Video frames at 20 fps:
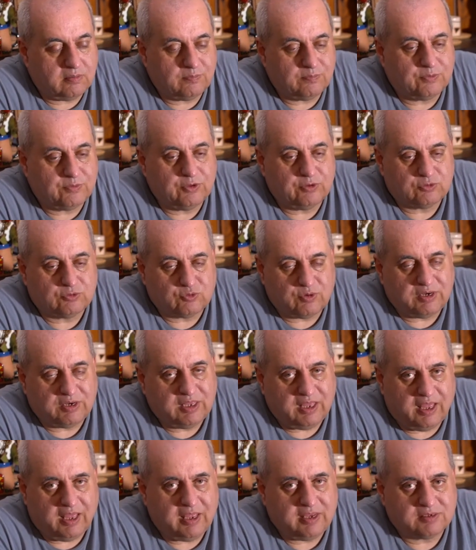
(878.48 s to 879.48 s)

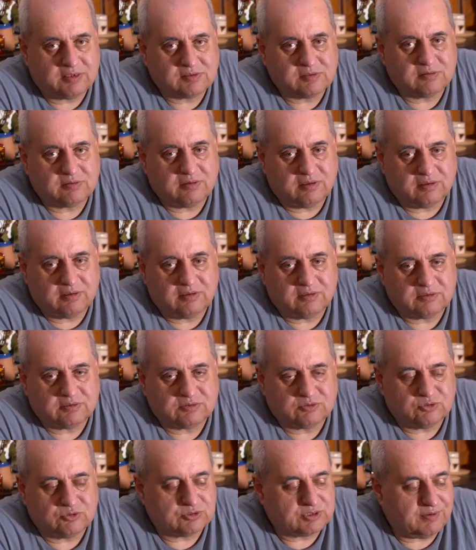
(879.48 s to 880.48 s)

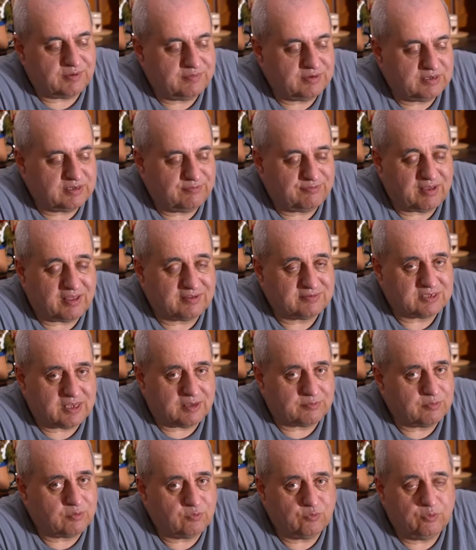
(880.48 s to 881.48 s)
28-75
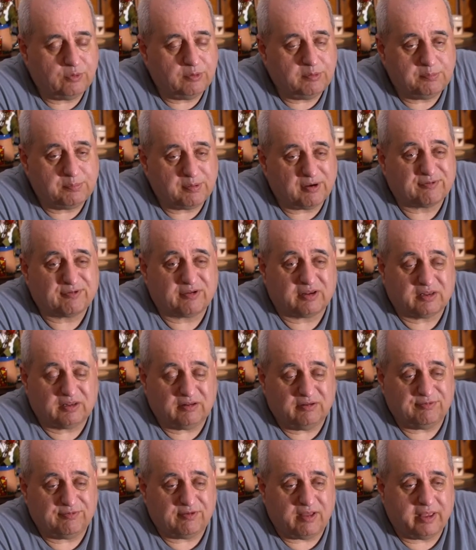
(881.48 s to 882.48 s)
Tamron will be
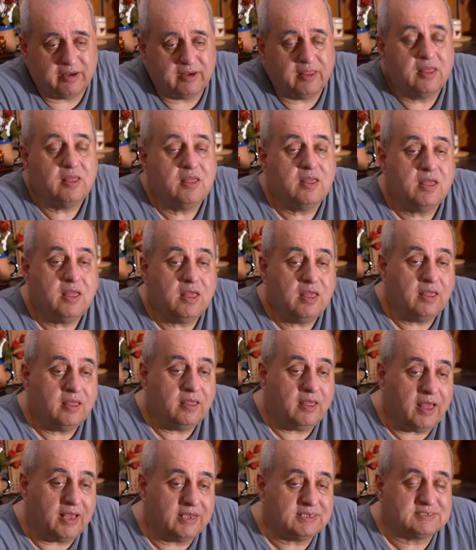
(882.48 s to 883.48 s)
perfectly fine
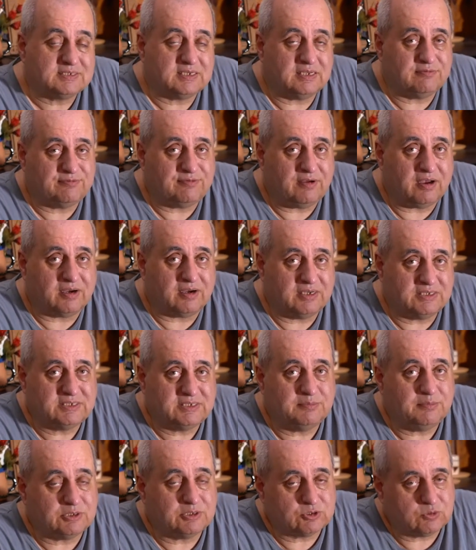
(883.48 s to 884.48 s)
as far as
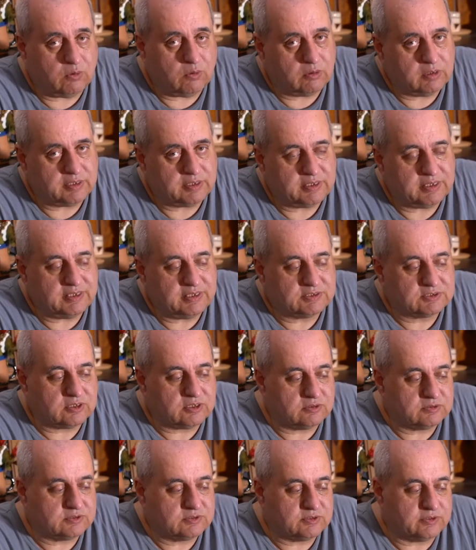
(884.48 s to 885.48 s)
image quality is
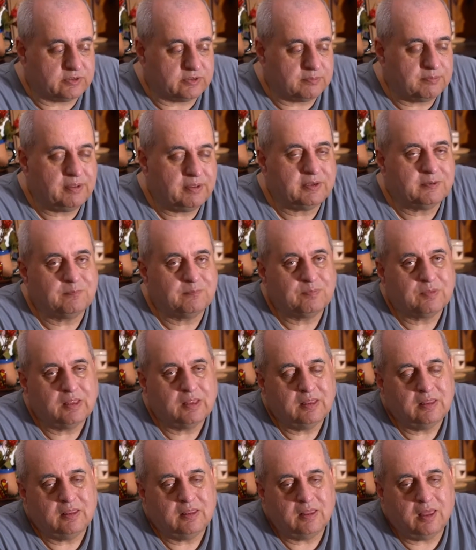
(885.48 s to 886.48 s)
concerned. But
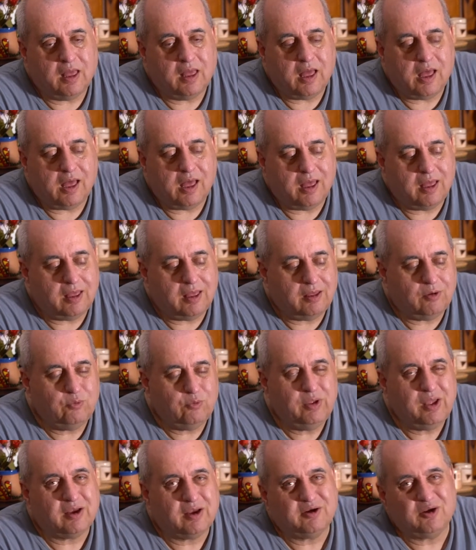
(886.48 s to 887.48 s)

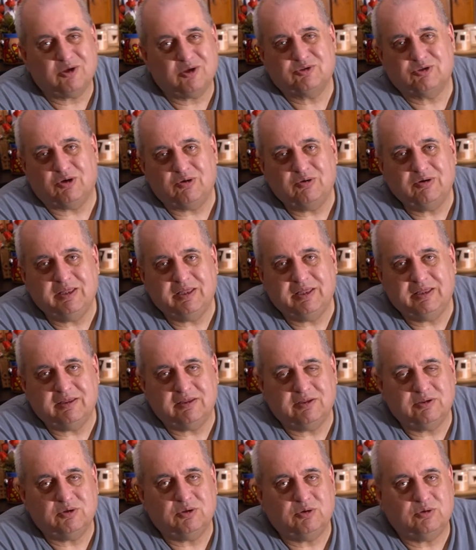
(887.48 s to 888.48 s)
we are not only,
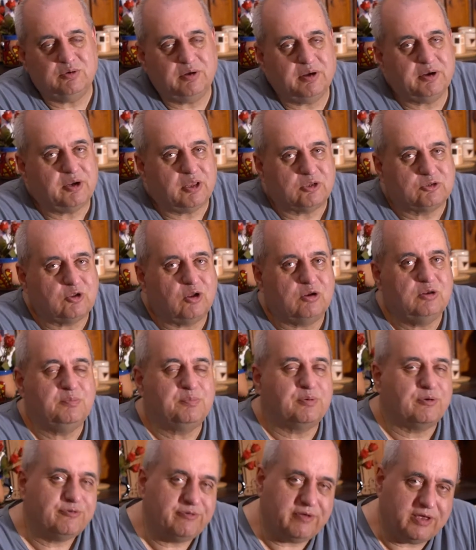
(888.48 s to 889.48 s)
we are not only
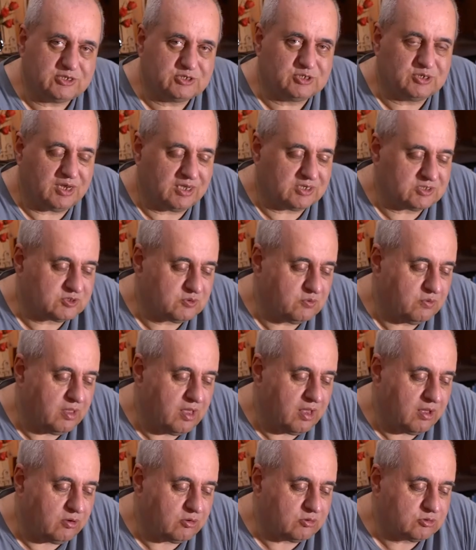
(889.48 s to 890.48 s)
professionals. We
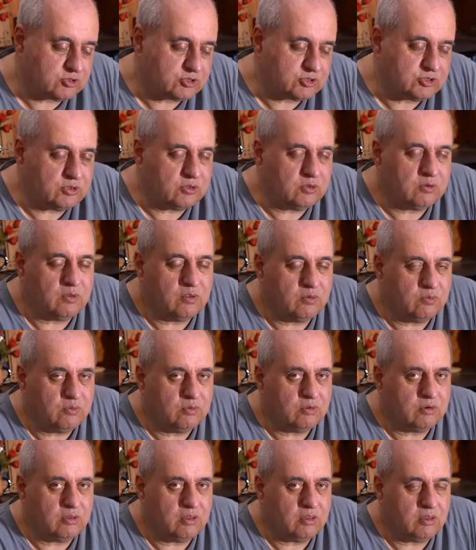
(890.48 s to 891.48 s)
are also
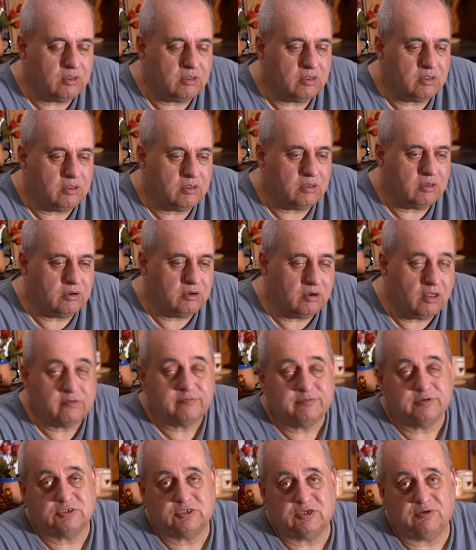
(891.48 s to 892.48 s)

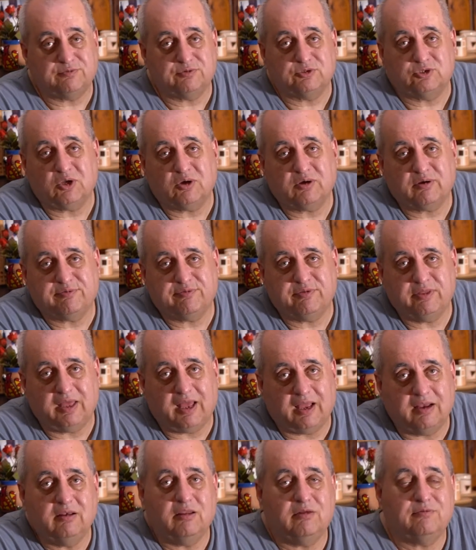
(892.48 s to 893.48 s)
lovers of photography.
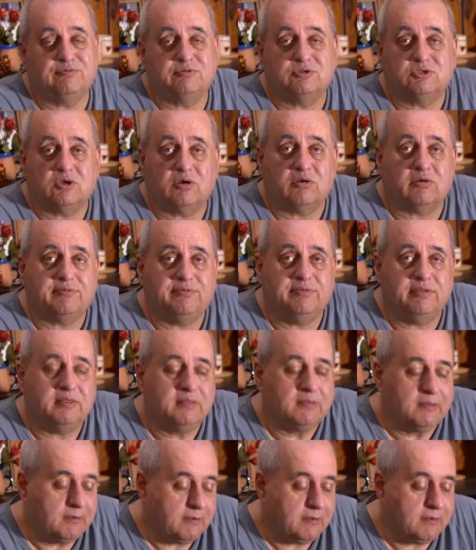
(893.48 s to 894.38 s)
I love photography,